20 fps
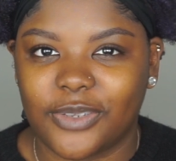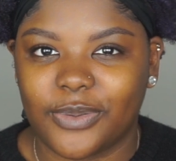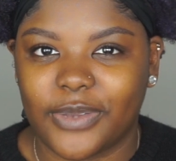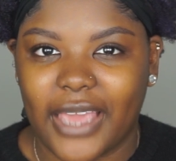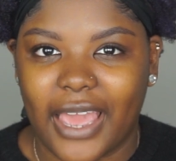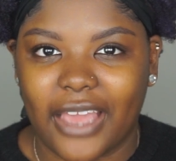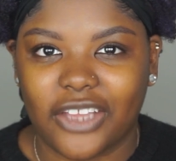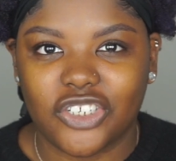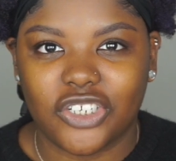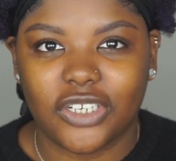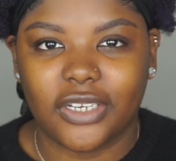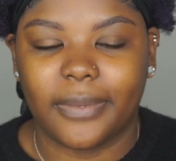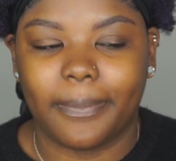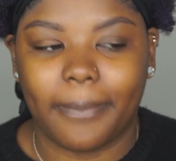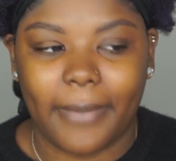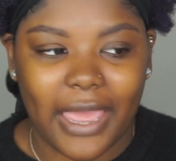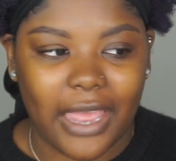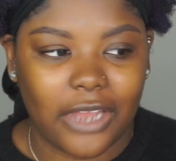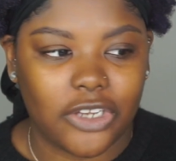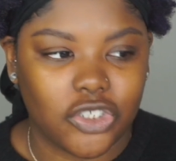We actually
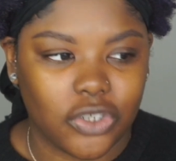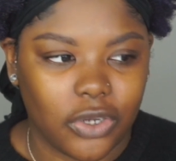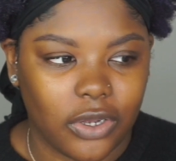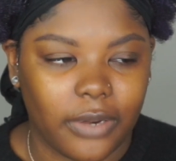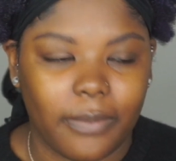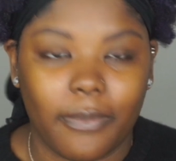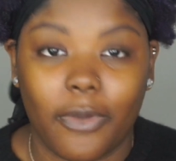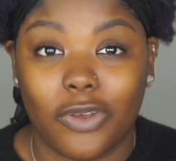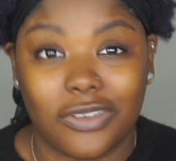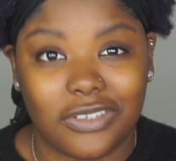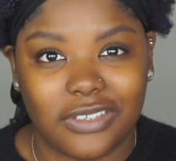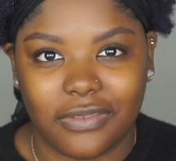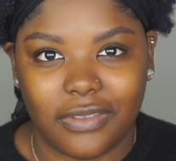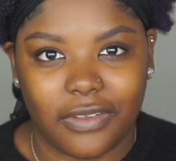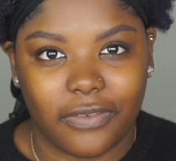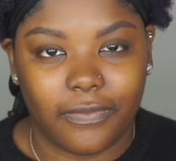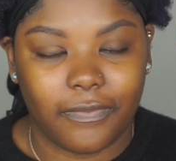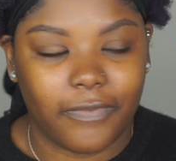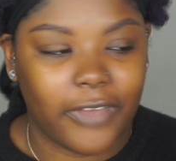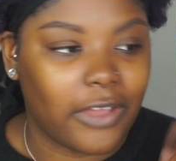match on most of
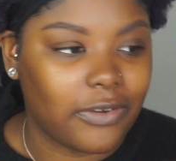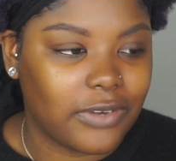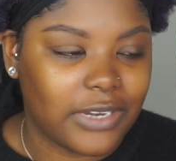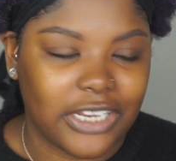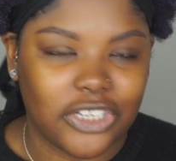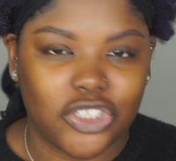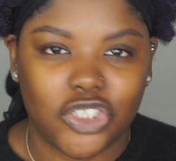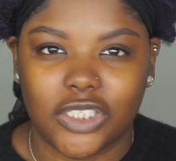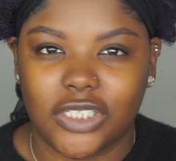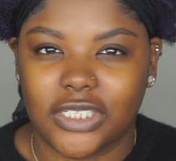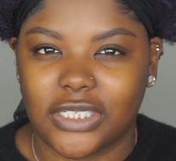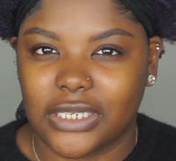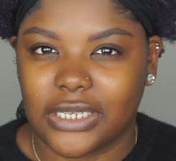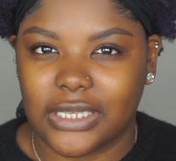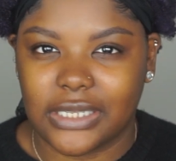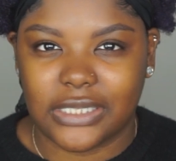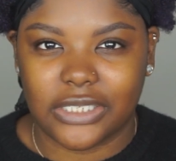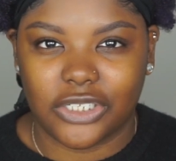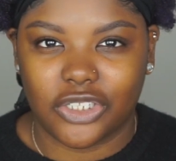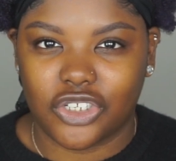the foundations and
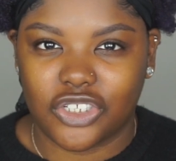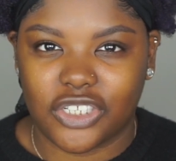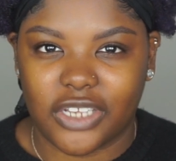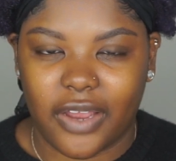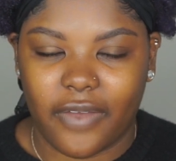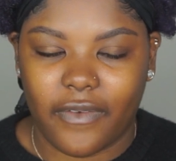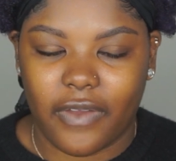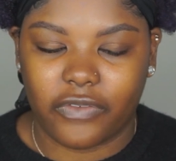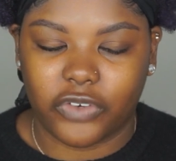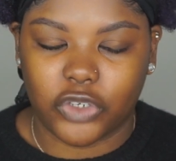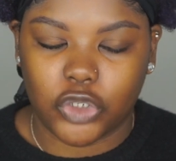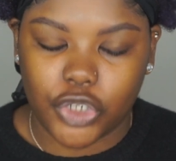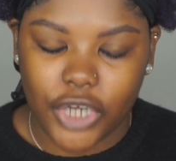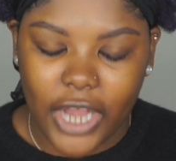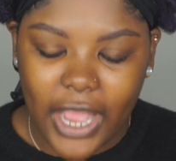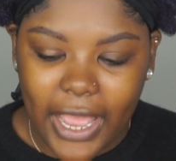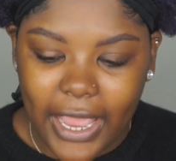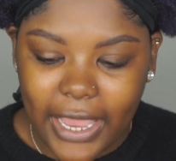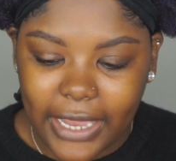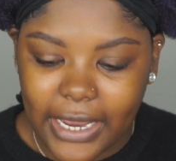concealers that I've ever
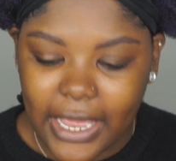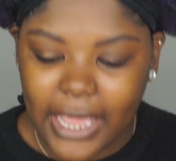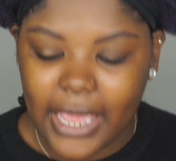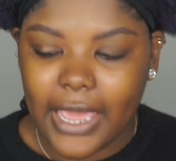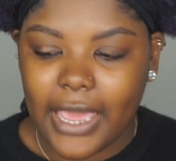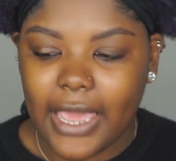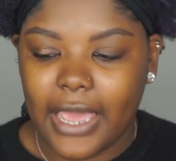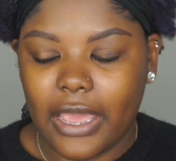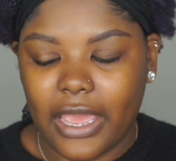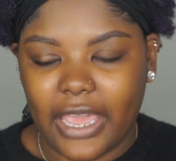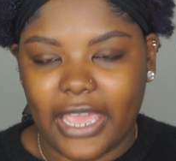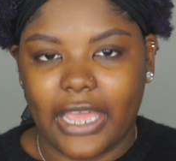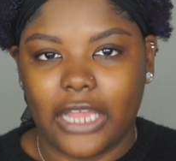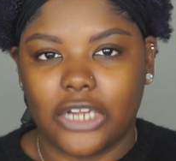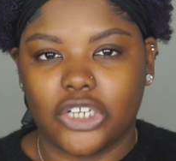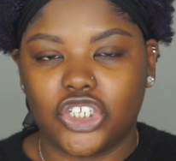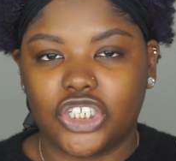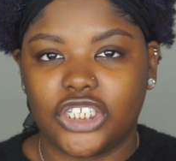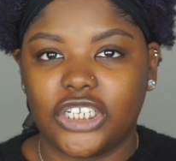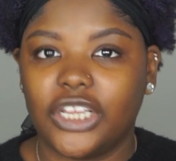tried, and
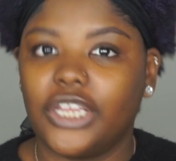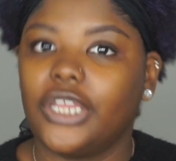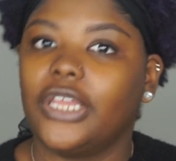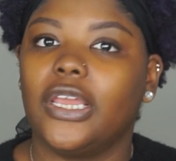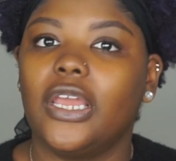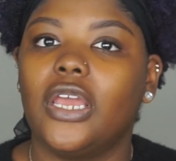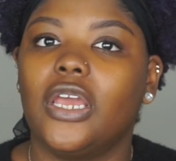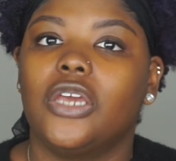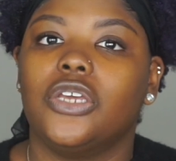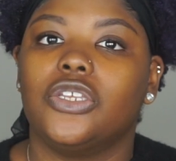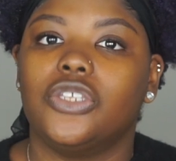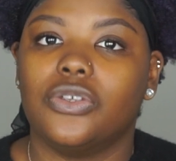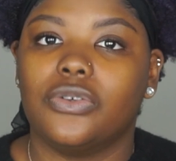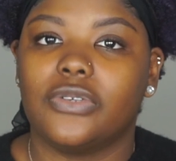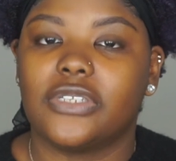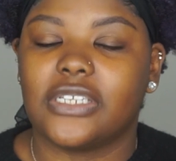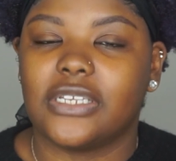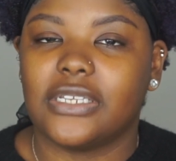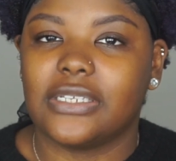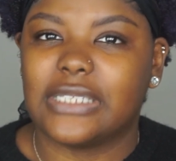she
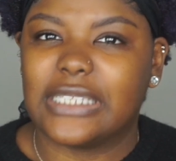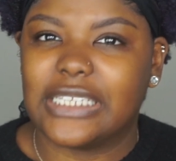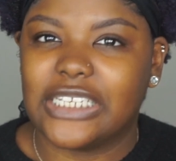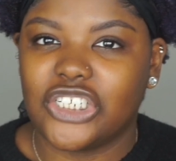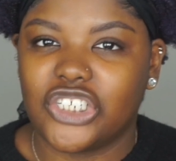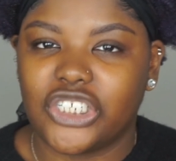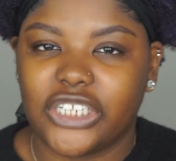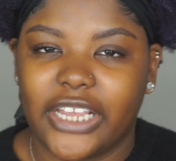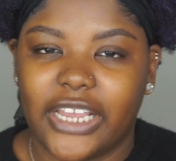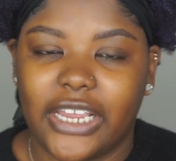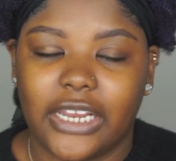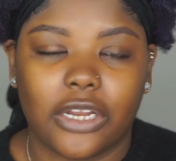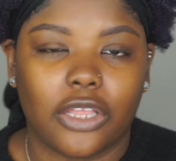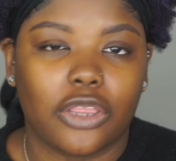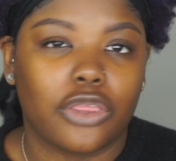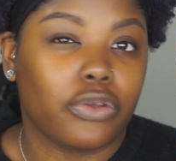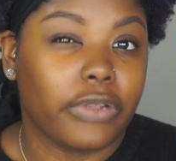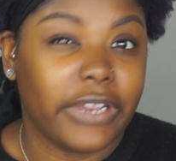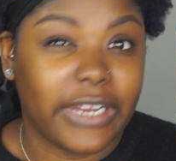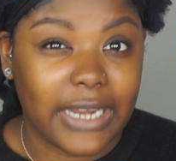uses the shade
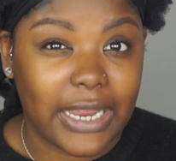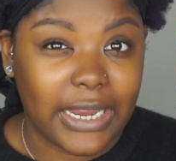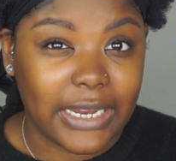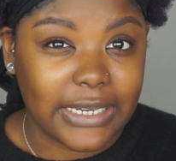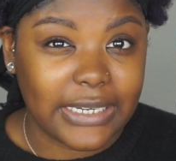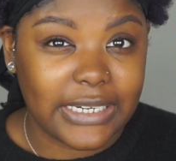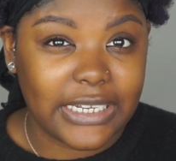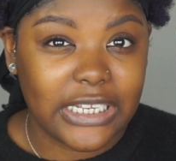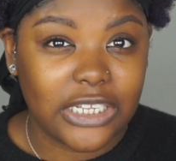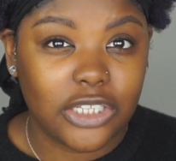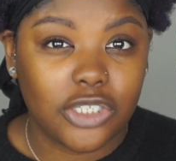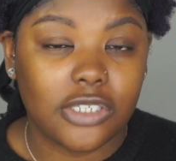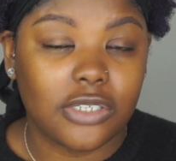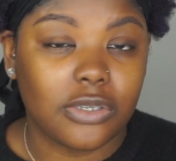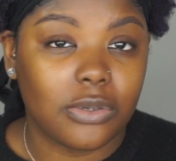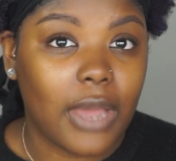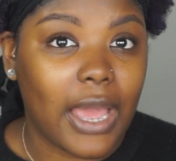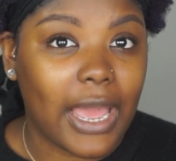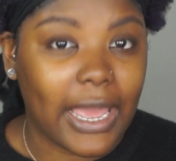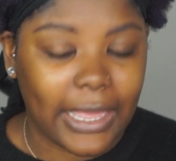390
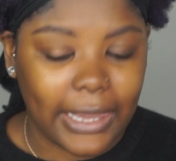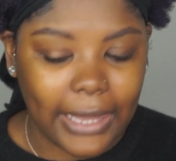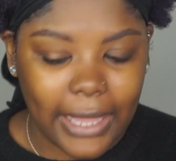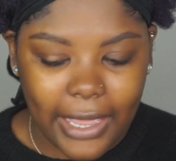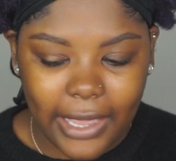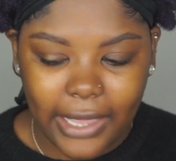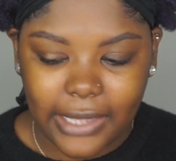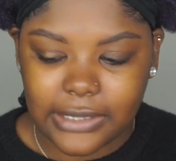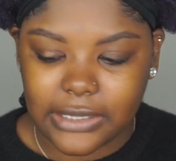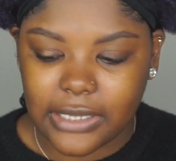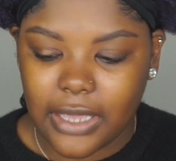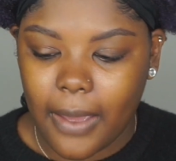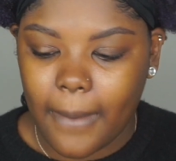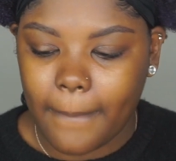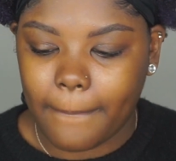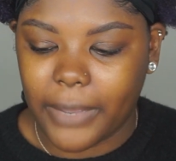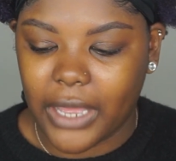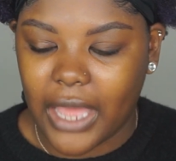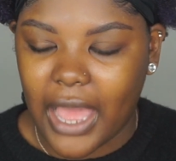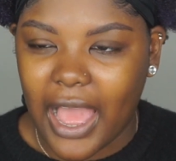to highlight,
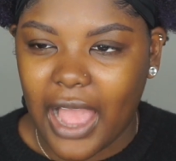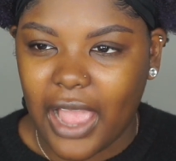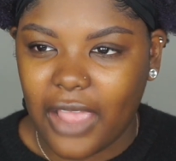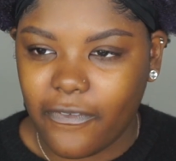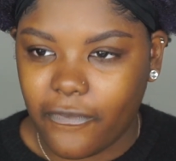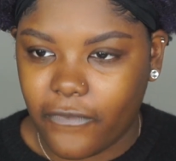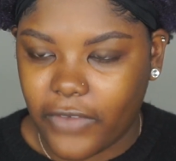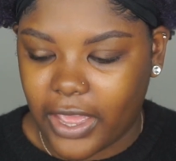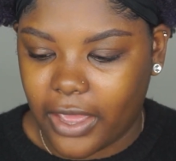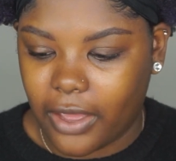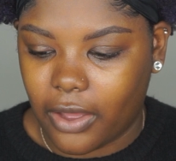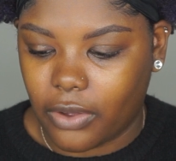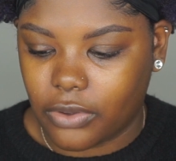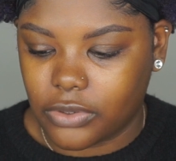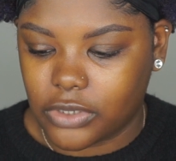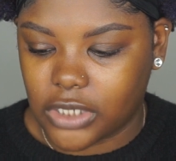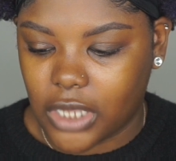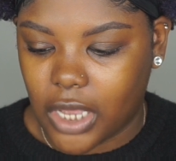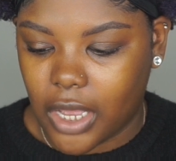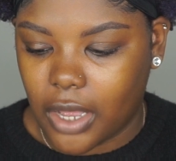but I
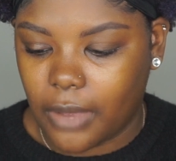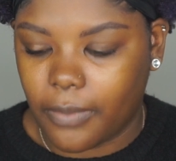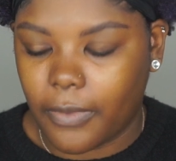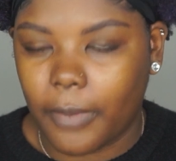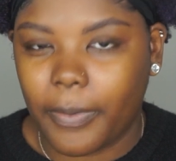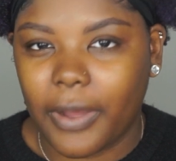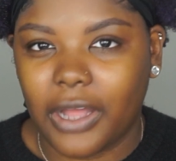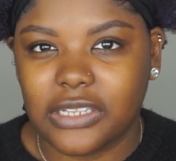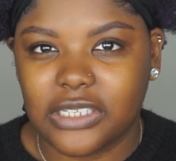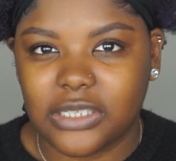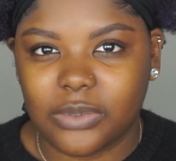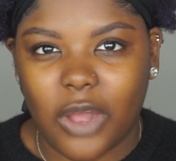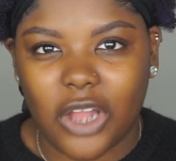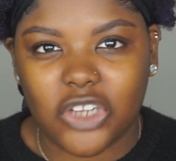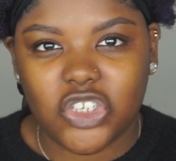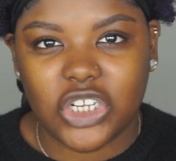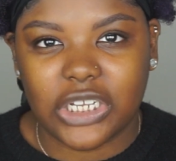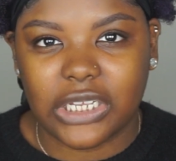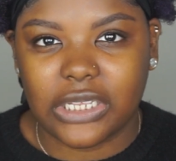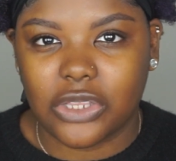found upon
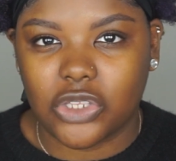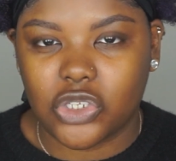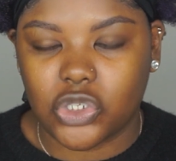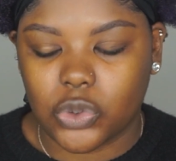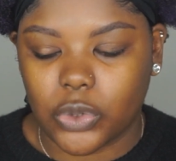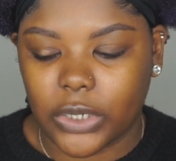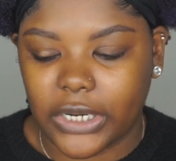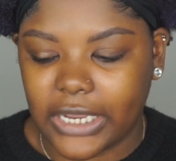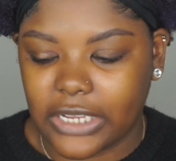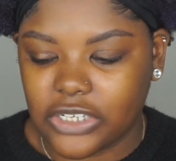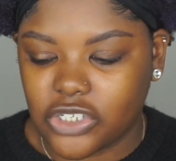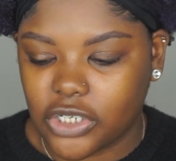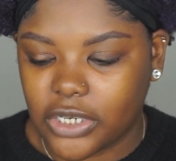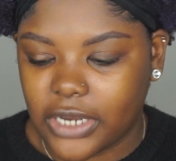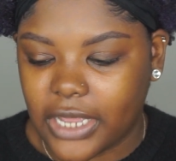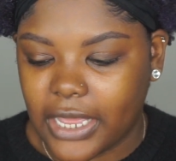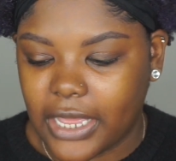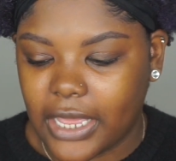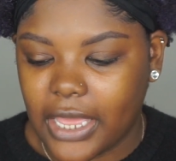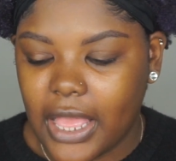swatching in the store
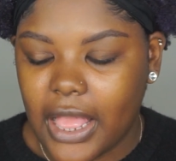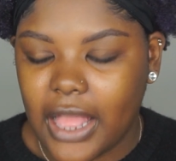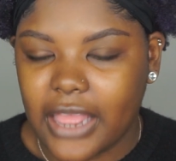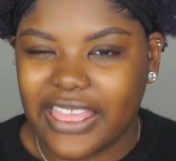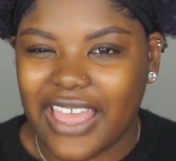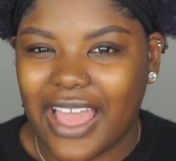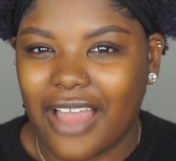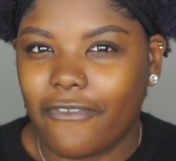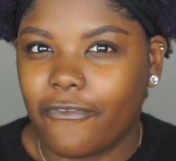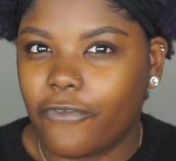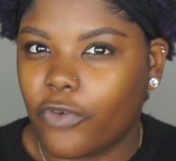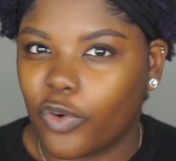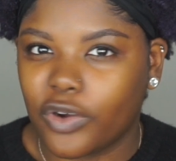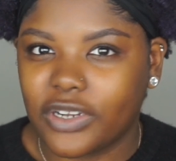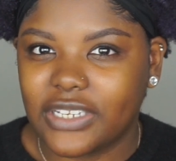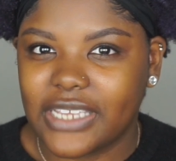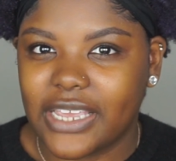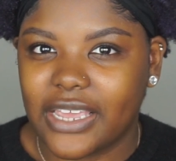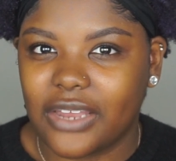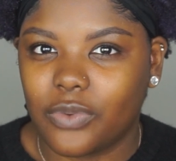yesterday that
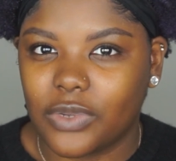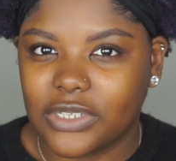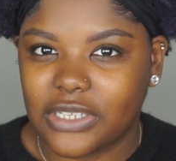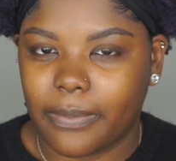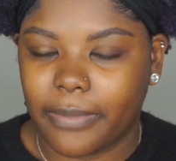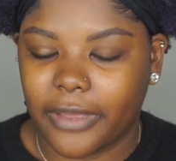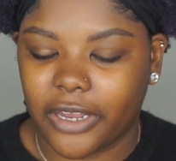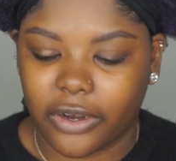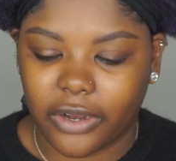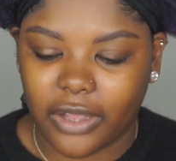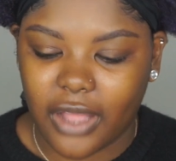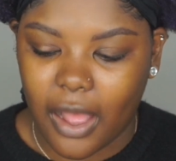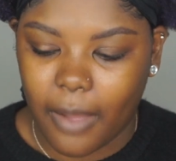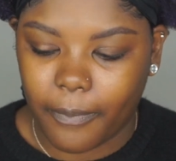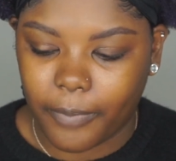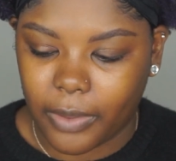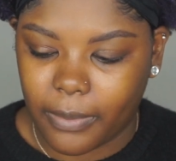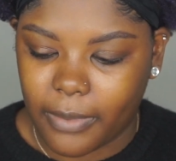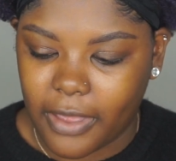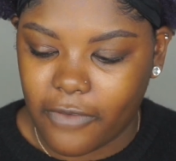410 was a better
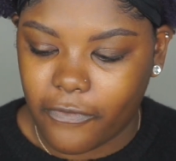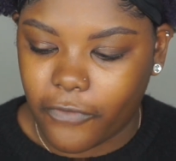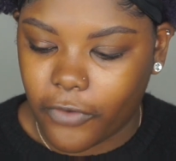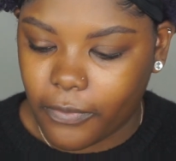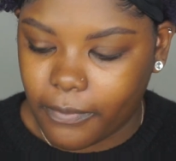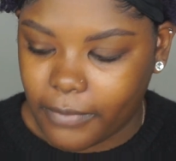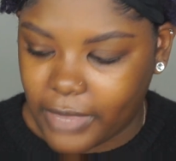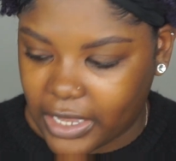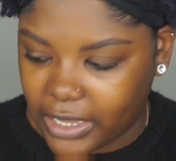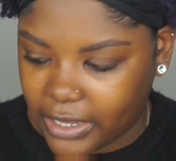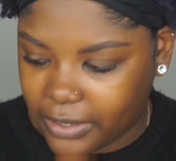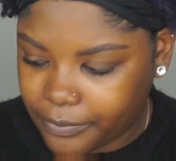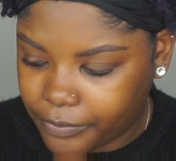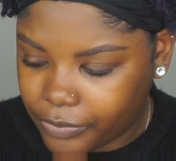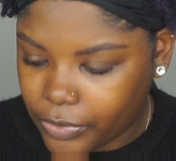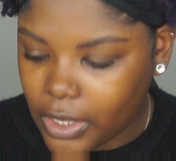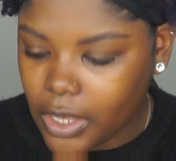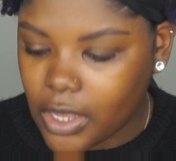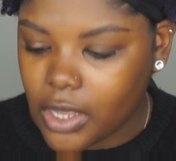complement for me.